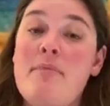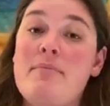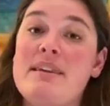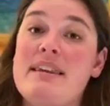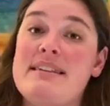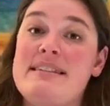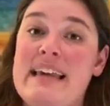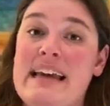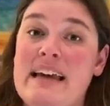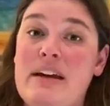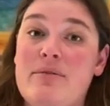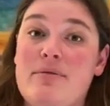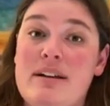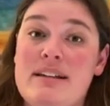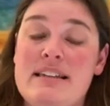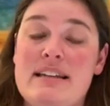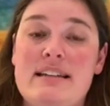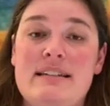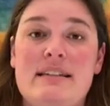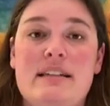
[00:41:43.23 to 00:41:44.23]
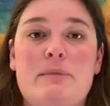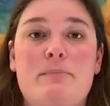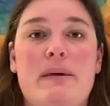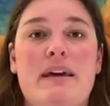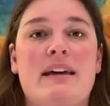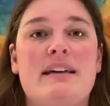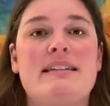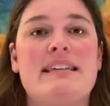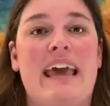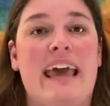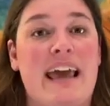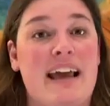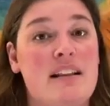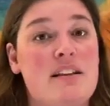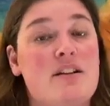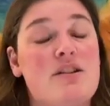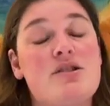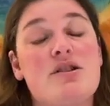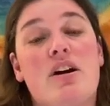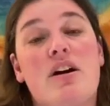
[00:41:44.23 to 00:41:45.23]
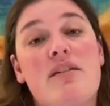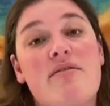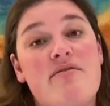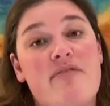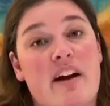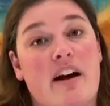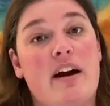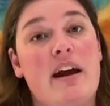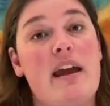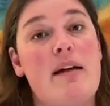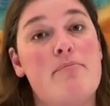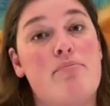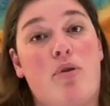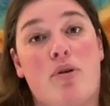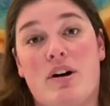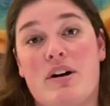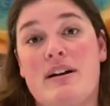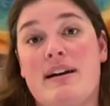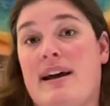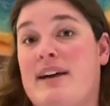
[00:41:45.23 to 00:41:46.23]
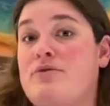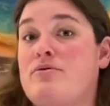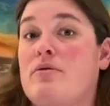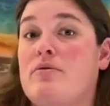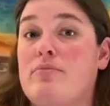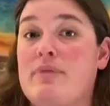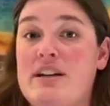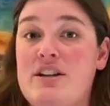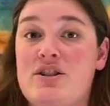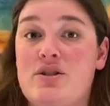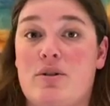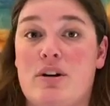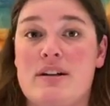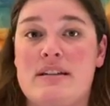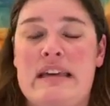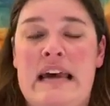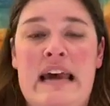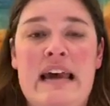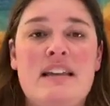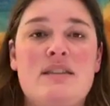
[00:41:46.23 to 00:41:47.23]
But the second reason is because antlers are a very important natural resource.